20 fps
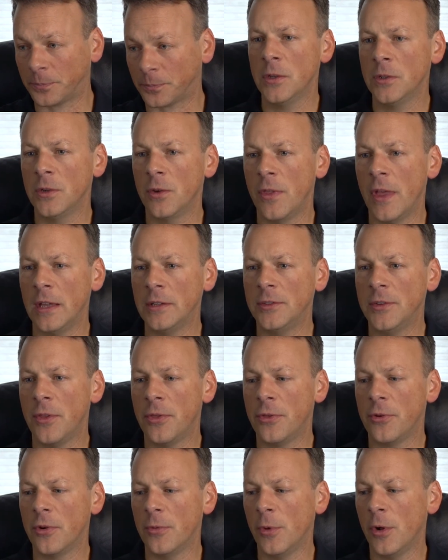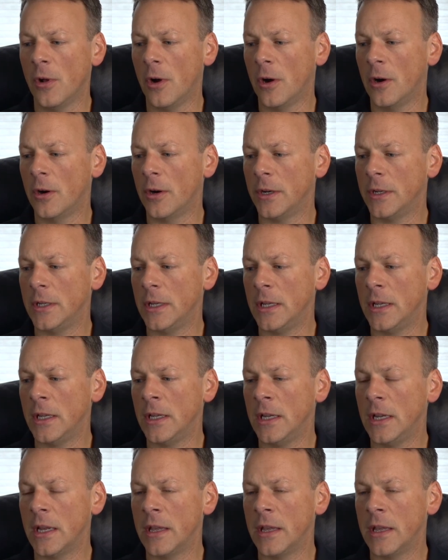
So that's the Thermal R and D.